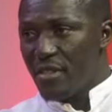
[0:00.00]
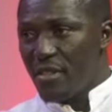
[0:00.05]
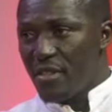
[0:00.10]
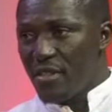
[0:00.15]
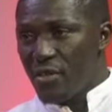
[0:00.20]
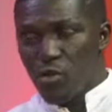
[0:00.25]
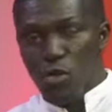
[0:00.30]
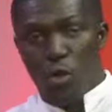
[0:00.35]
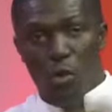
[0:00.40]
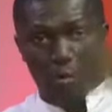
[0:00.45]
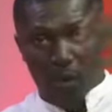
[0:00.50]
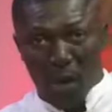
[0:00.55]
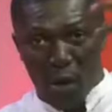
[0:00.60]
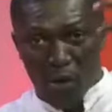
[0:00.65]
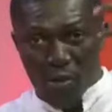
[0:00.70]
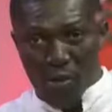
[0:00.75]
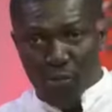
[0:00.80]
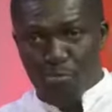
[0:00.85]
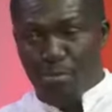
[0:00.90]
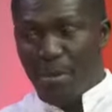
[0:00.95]
So there
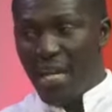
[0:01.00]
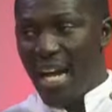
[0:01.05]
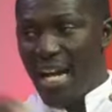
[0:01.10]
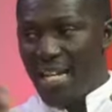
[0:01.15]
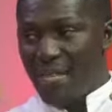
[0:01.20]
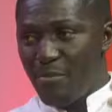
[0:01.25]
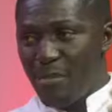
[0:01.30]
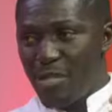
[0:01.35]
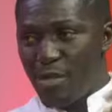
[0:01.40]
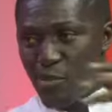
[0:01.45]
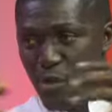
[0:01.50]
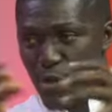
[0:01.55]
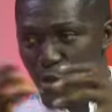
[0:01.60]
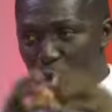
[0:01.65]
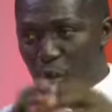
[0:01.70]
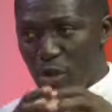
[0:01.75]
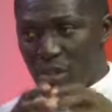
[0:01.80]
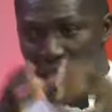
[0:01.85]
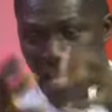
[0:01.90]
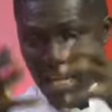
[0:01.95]
was blood mixed with
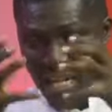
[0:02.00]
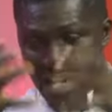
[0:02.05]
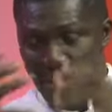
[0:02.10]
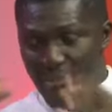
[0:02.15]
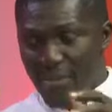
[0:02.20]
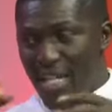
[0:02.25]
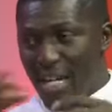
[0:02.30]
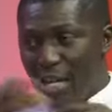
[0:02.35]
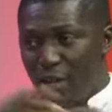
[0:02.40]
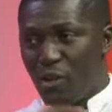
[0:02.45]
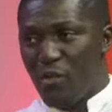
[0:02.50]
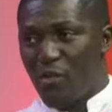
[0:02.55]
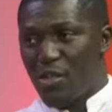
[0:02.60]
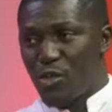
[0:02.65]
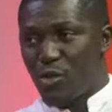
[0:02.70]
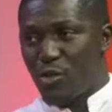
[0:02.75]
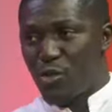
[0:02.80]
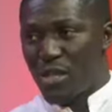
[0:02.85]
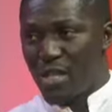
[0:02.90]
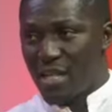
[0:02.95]
water coming out of his
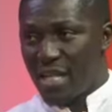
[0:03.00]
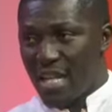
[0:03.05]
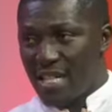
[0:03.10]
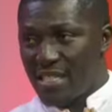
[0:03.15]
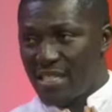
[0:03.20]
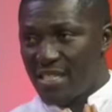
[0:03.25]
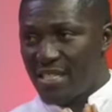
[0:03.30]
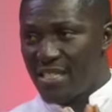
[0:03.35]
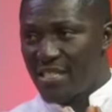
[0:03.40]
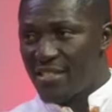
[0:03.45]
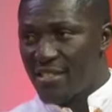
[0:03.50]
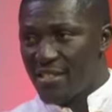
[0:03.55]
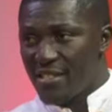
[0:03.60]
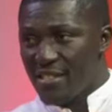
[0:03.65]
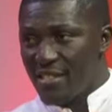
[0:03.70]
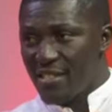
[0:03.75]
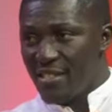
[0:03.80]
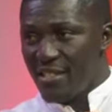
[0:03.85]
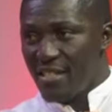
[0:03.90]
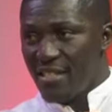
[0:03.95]
sweat glands.
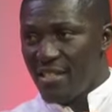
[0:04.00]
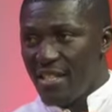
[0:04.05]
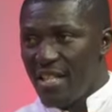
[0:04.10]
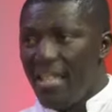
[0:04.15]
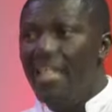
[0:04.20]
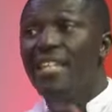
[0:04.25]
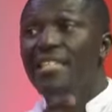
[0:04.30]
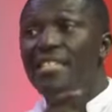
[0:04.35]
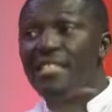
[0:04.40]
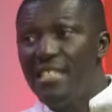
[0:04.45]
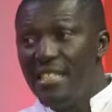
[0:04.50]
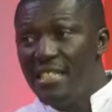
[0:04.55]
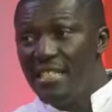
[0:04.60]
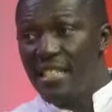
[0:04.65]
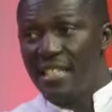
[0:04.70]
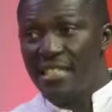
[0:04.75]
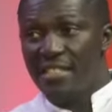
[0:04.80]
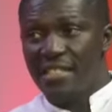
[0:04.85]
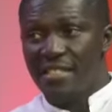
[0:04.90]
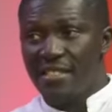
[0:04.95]

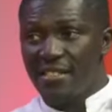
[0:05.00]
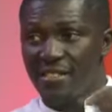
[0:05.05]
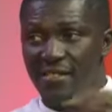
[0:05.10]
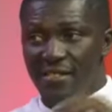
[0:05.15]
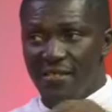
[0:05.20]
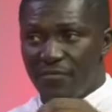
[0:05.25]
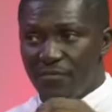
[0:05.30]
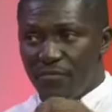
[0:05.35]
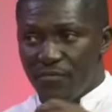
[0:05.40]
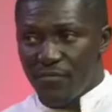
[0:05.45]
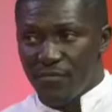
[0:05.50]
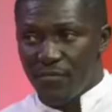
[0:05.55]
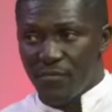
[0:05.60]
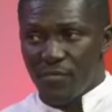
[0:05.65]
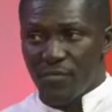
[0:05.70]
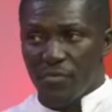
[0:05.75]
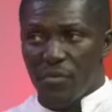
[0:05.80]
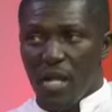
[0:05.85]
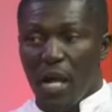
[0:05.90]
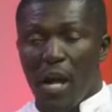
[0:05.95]
Jesus.
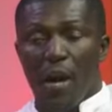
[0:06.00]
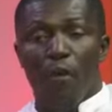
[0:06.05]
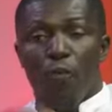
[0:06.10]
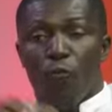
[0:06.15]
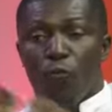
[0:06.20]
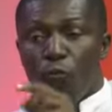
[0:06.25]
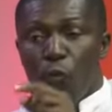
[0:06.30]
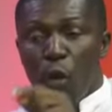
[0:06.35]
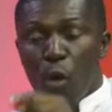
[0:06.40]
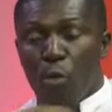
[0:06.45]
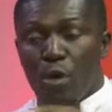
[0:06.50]
For